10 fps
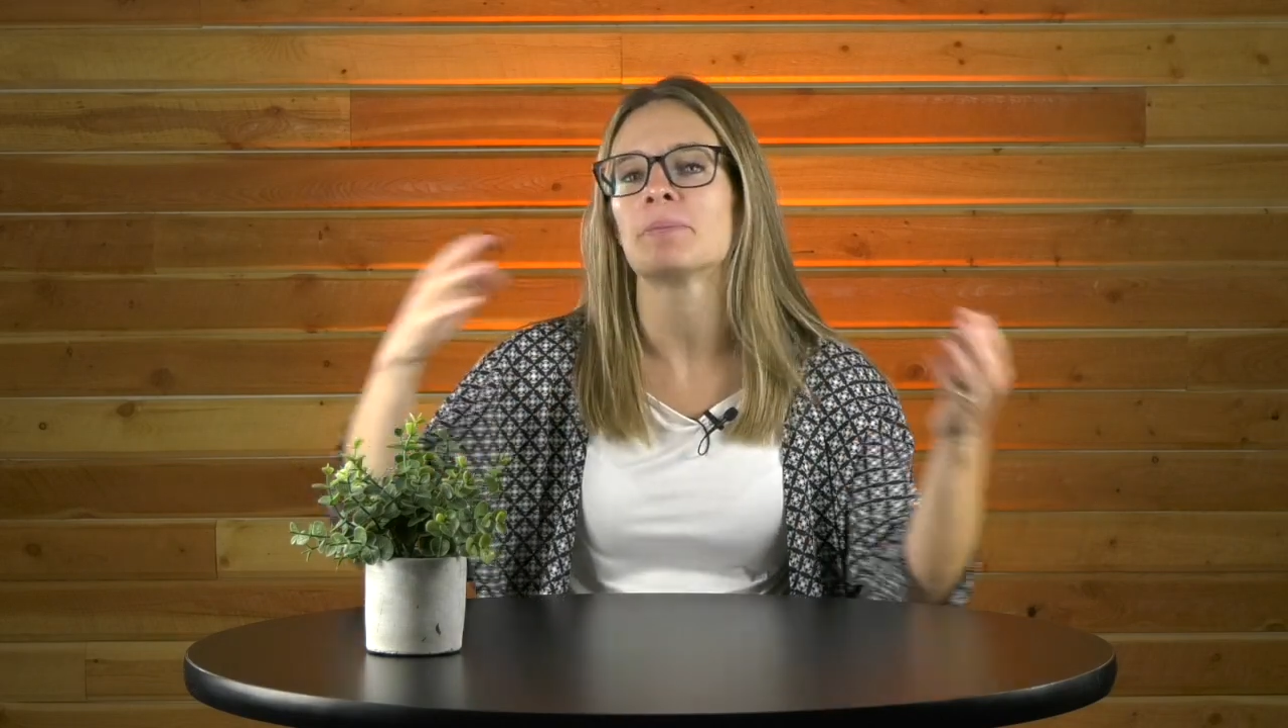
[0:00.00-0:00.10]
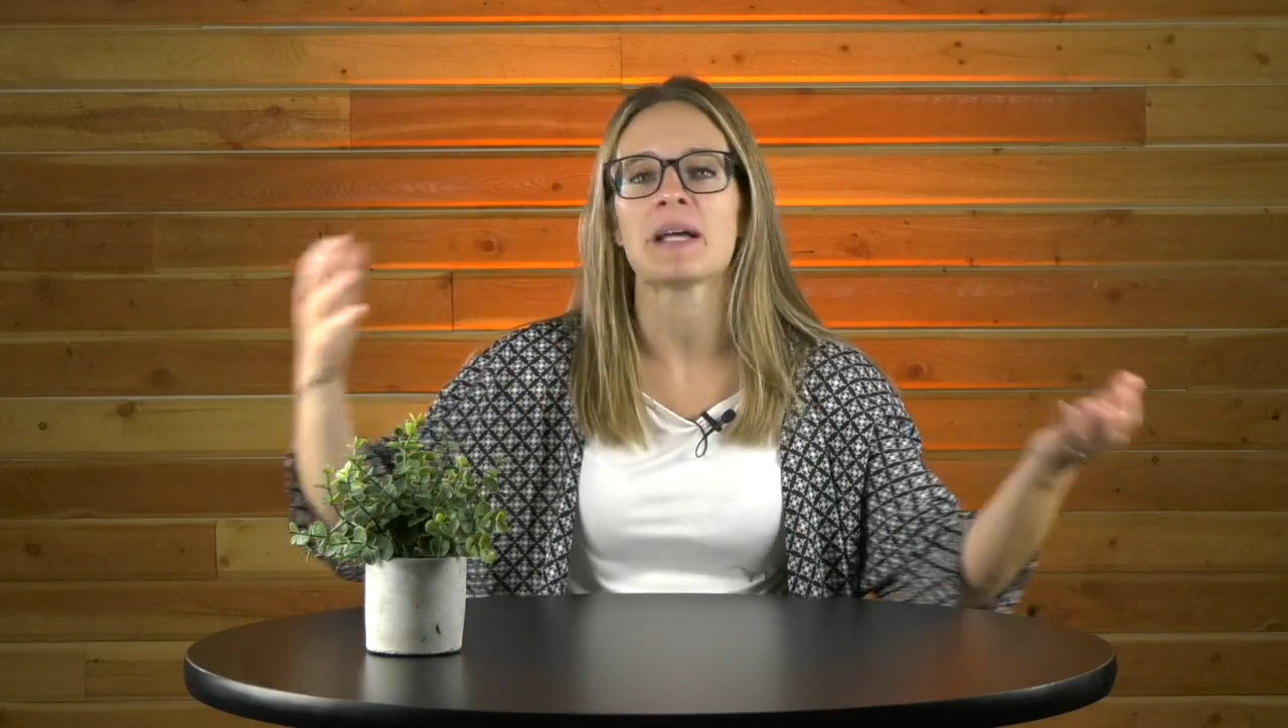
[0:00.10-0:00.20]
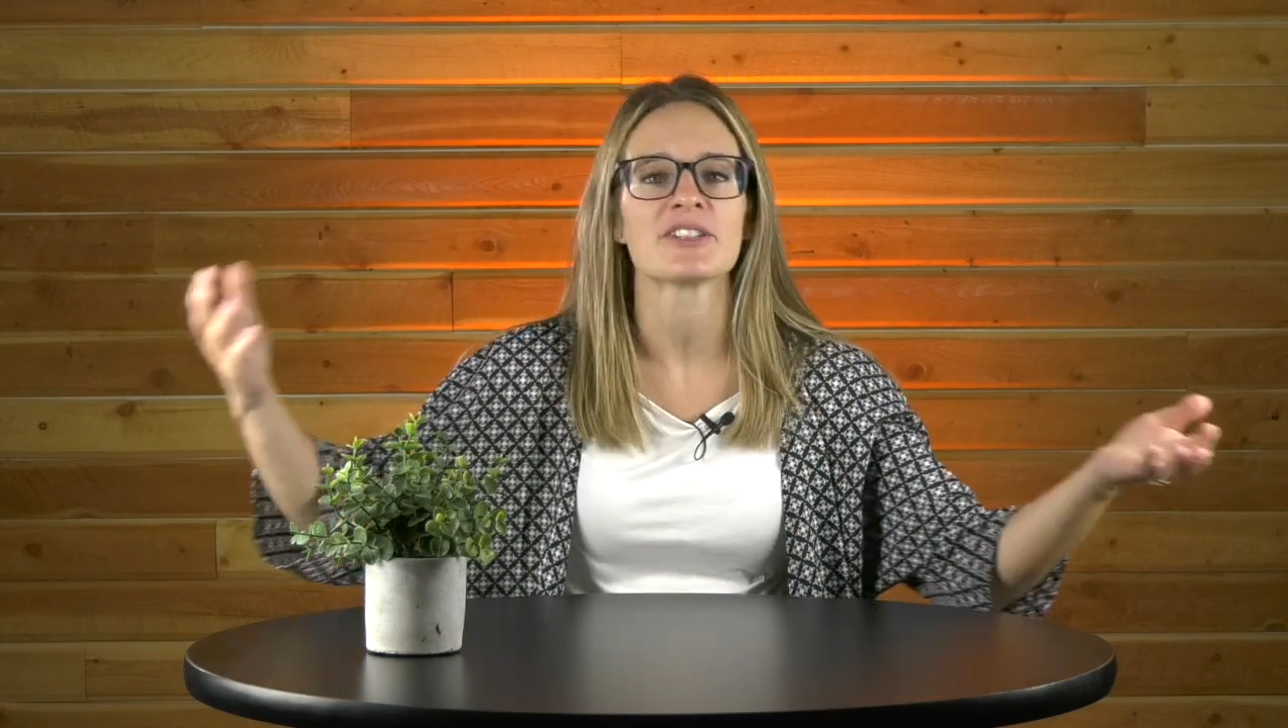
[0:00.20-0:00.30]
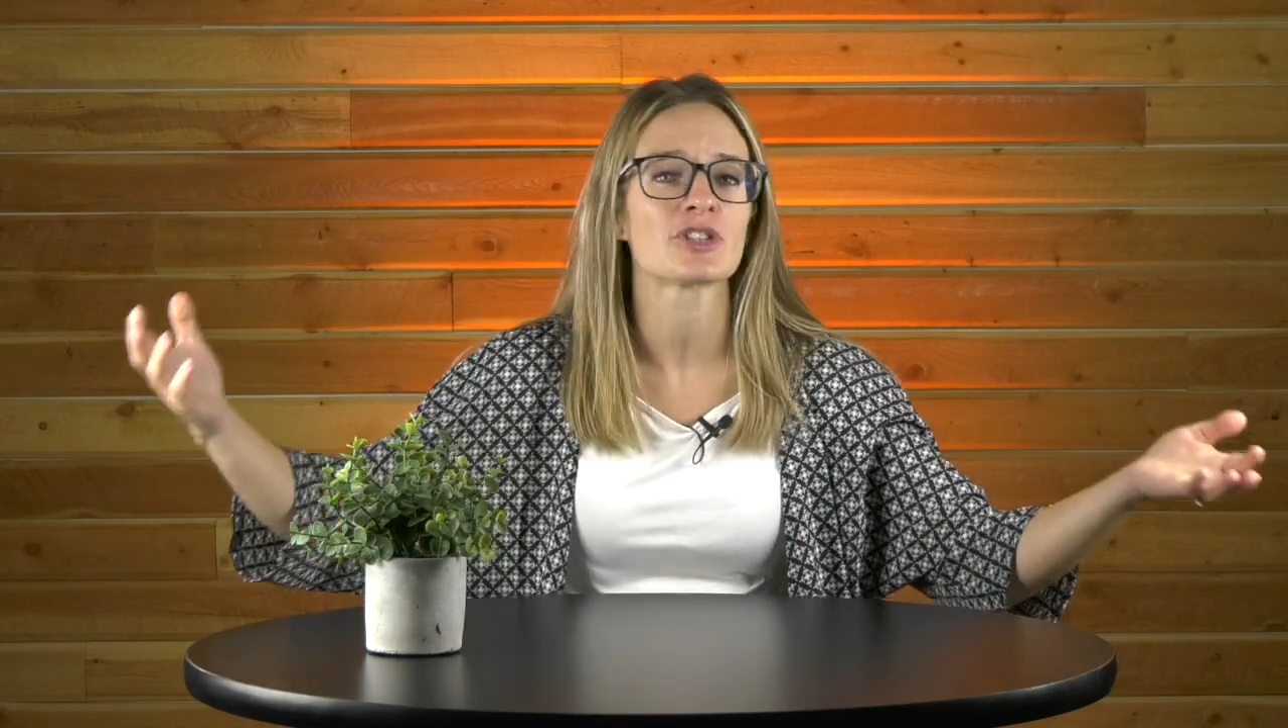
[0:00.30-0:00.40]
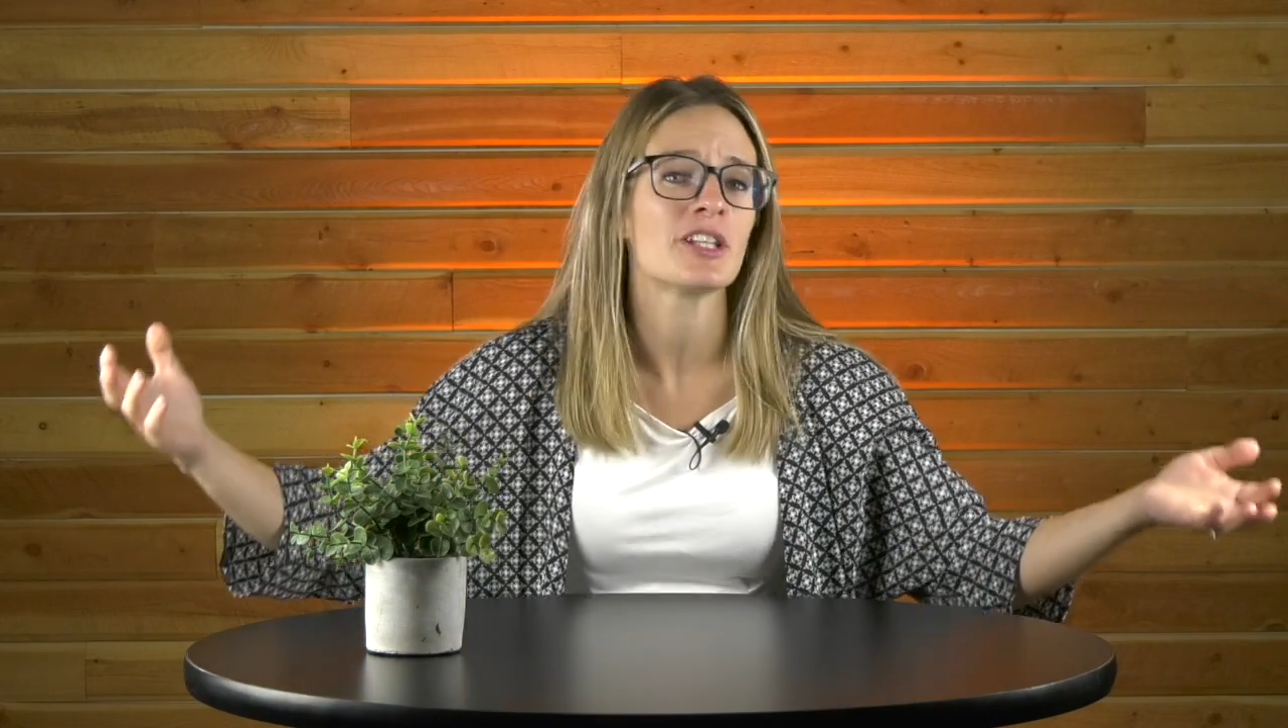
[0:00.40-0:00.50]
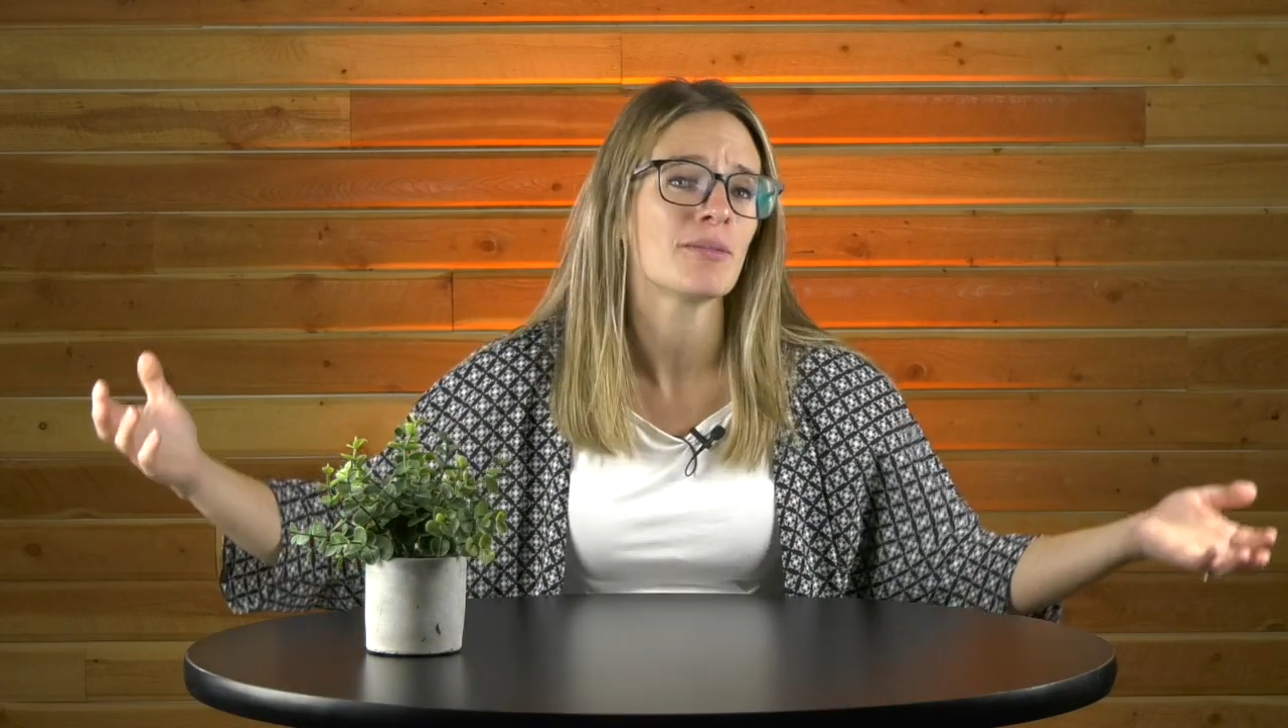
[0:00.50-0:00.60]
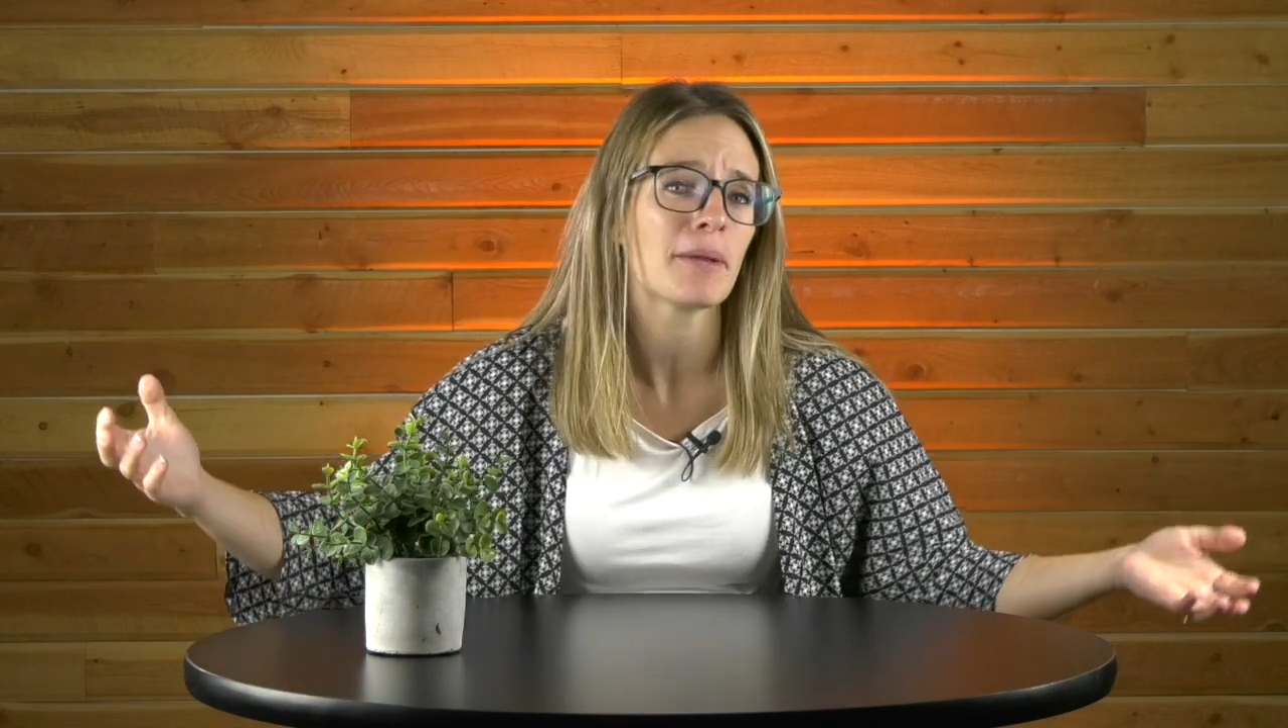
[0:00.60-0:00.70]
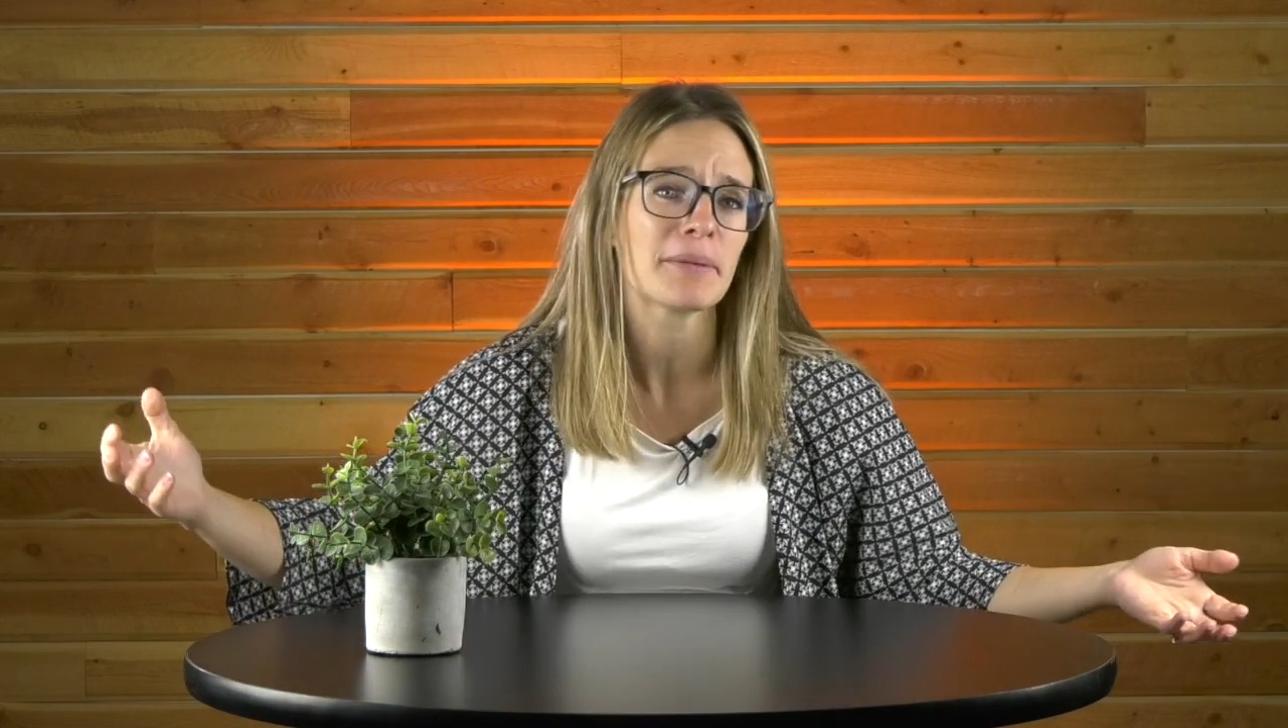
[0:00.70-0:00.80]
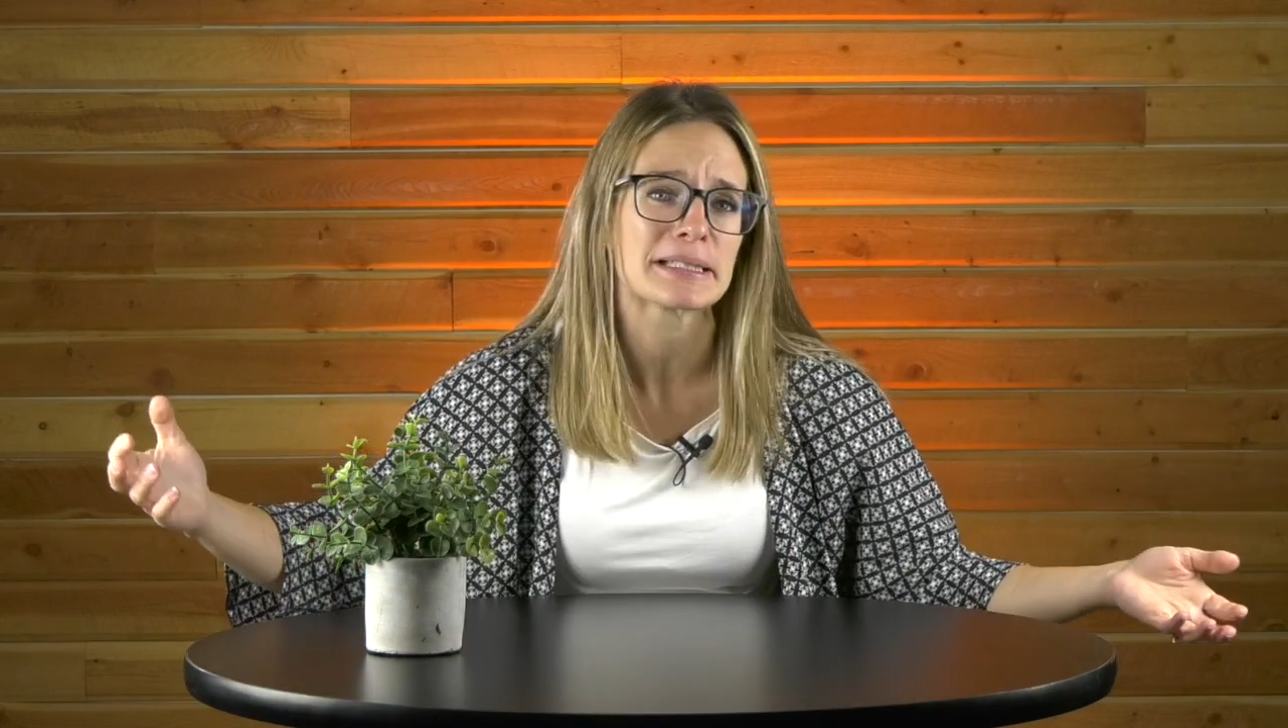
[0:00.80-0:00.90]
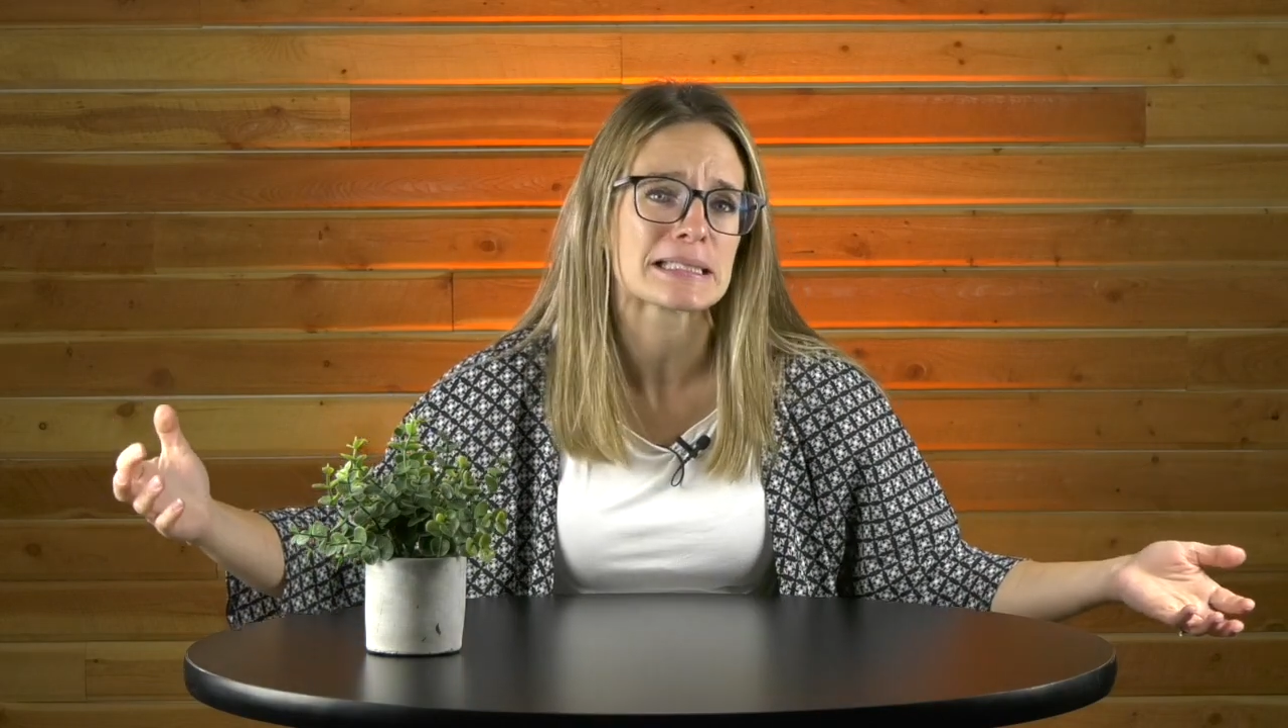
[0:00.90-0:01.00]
Pastor Keith maybe a